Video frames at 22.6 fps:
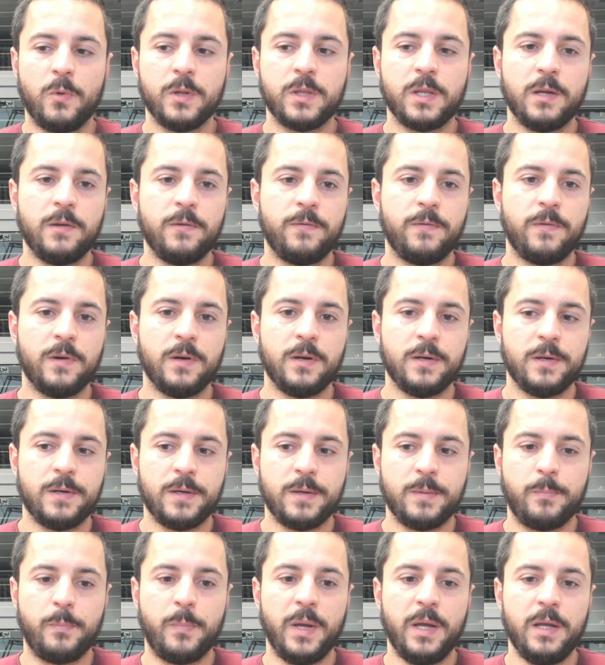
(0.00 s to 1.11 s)
what
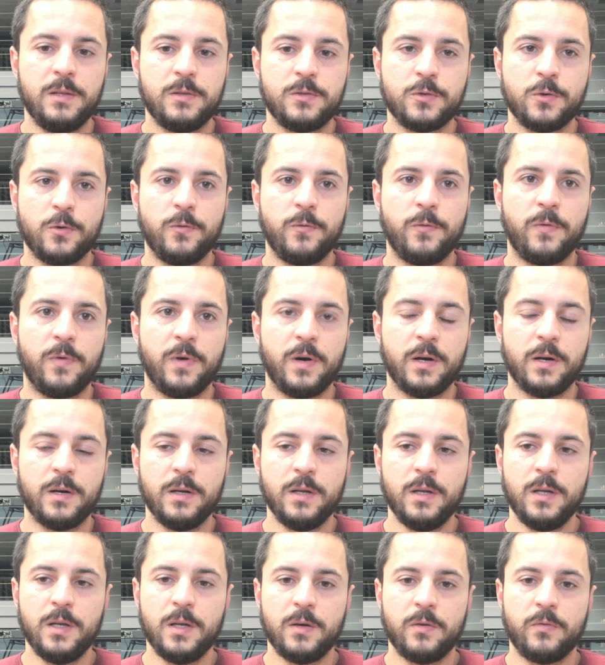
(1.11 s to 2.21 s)
I've paid so far
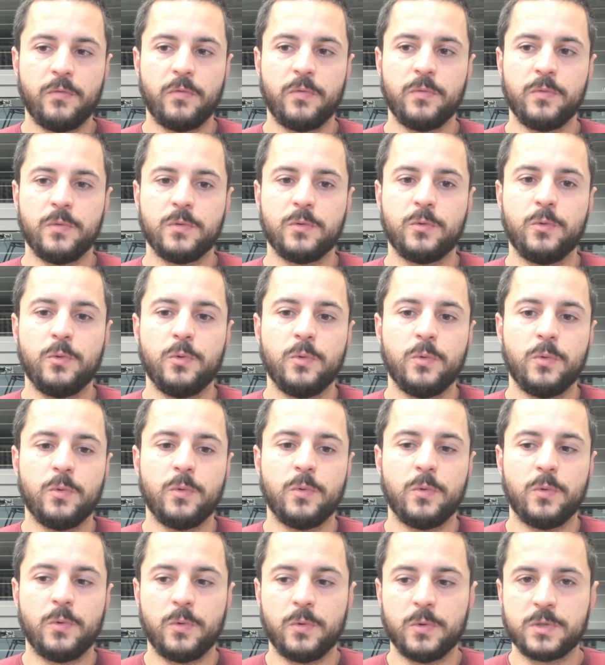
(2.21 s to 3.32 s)

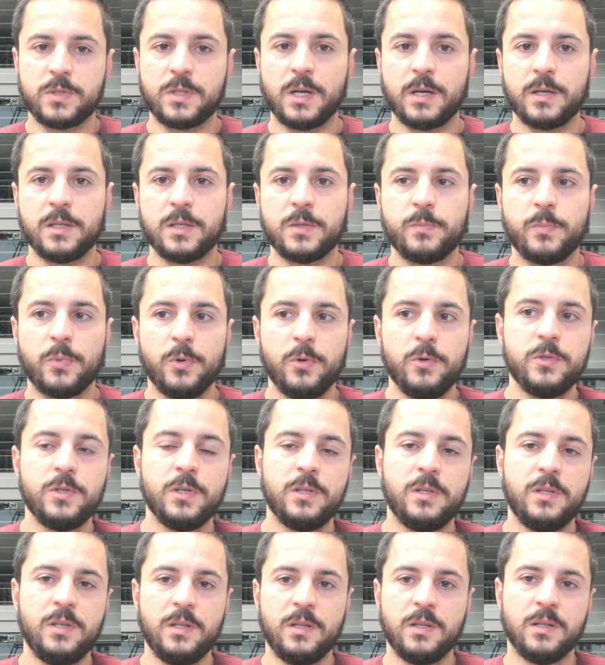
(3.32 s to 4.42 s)
to start this
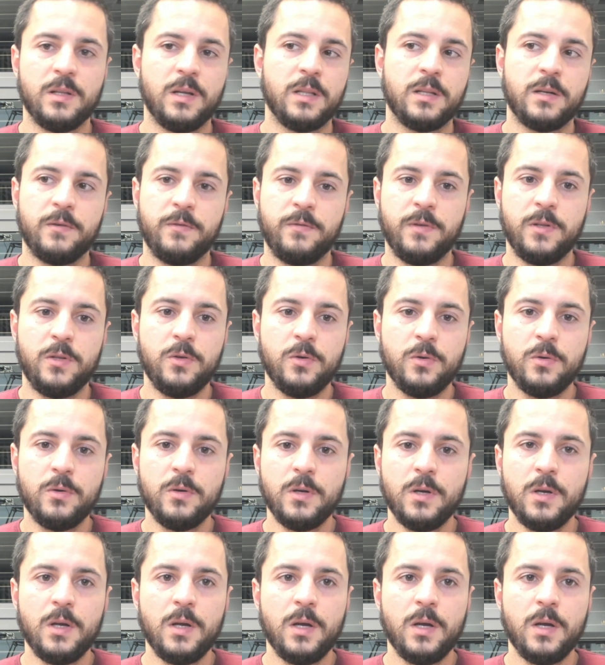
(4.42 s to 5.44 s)
project in another video,